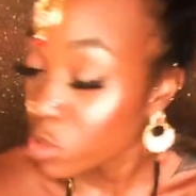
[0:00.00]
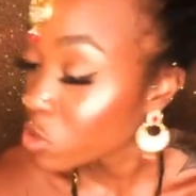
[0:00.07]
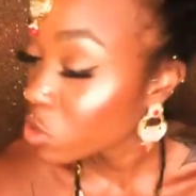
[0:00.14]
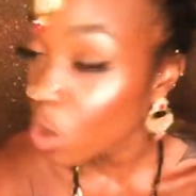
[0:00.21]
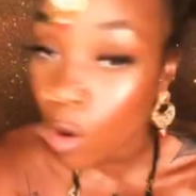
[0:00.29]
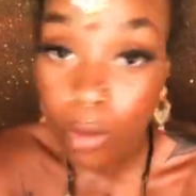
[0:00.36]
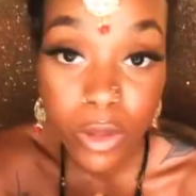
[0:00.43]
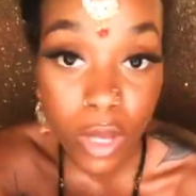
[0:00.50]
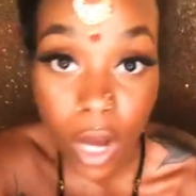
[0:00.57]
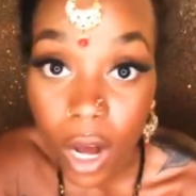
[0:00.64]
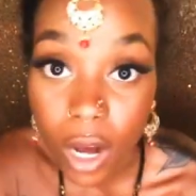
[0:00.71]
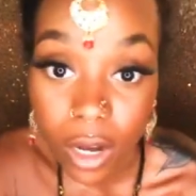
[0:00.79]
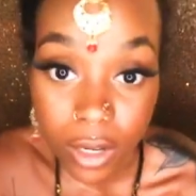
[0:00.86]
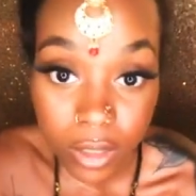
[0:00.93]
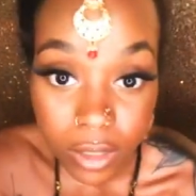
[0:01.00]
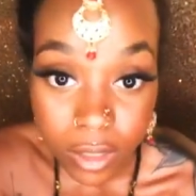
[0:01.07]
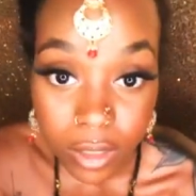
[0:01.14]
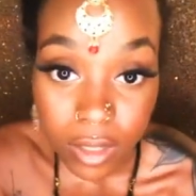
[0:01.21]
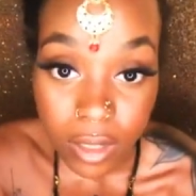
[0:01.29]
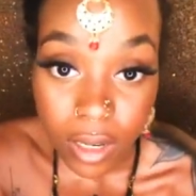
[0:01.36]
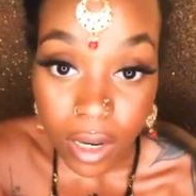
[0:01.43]
so young
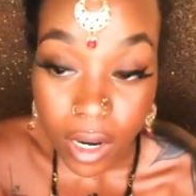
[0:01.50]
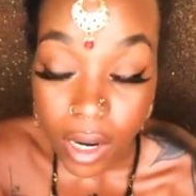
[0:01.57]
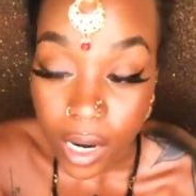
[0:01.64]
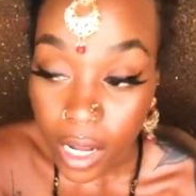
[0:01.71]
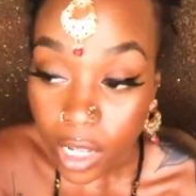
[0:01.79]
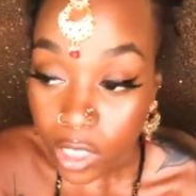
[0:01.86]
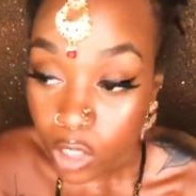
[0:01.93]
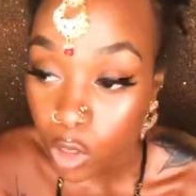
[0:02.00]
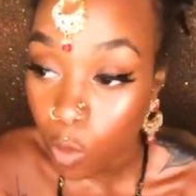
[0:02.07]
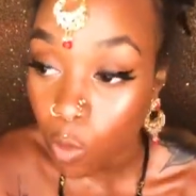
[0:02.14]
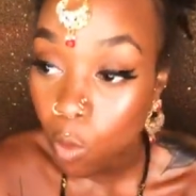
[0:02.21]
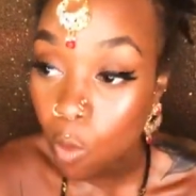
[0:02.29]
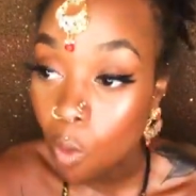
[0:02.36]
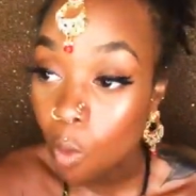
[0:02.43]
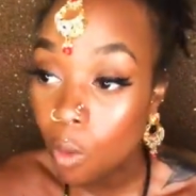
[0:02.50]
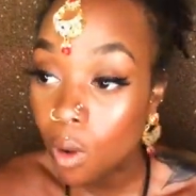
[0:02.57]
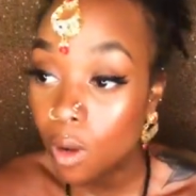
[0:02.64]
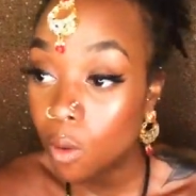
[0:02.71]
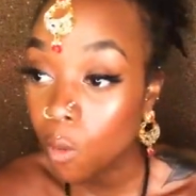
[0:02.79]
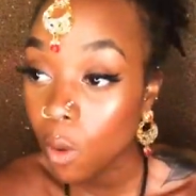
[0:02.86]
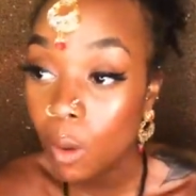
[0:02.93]
to
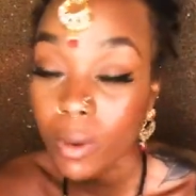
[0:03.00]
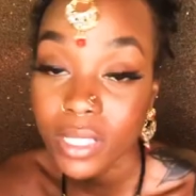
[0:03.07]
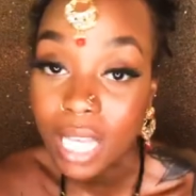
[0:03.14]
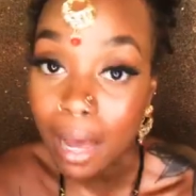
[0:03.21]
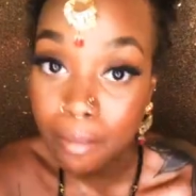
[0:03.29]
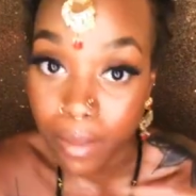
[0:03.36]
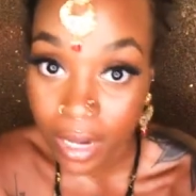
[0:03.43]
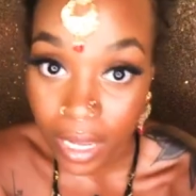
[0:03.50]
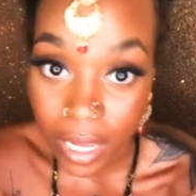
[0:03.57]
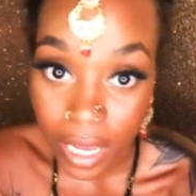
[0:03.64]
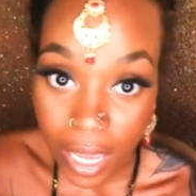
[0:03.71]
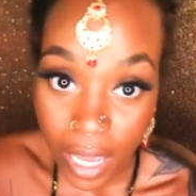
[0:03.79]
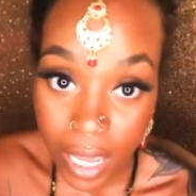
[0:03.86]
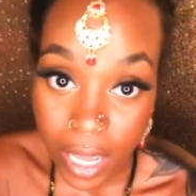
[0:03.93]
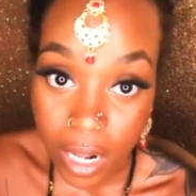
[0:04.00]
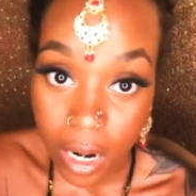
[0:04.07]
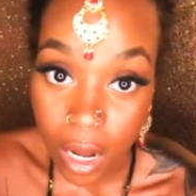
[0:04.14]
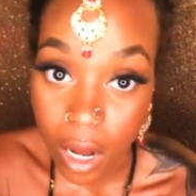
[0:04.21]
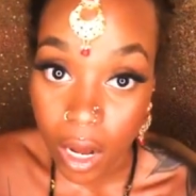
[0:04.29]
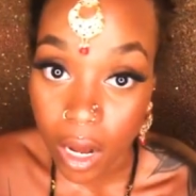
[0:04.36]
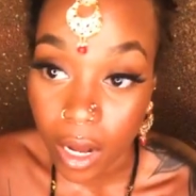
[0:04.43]
what was happening in
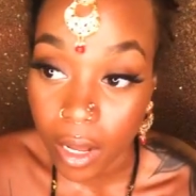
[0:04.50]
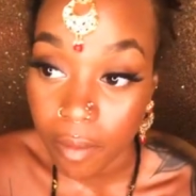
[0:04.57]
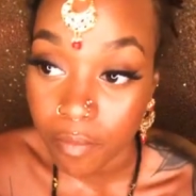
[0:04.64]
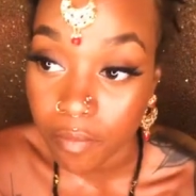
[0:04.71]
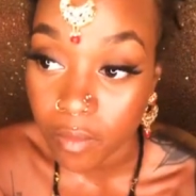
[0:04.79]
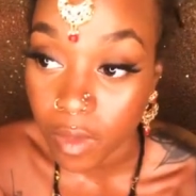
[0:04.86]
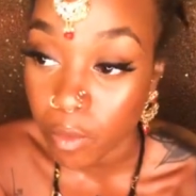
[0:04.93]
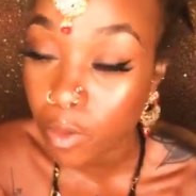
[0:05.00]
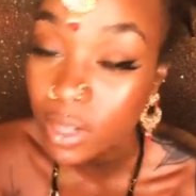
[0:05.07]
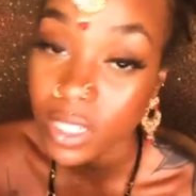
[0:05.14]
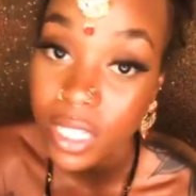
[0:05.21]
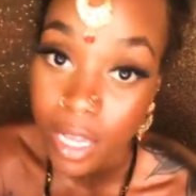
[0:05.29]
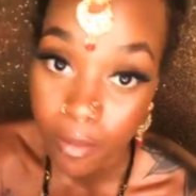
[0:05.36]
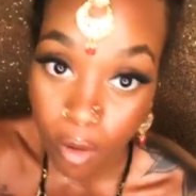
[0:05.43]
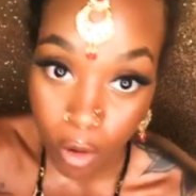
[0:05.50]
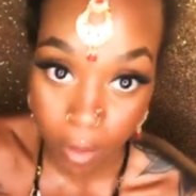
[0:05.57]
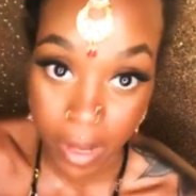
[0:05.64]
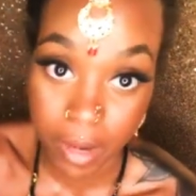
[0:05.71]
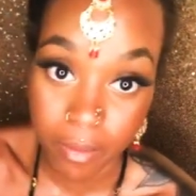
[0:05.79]
the present day moment.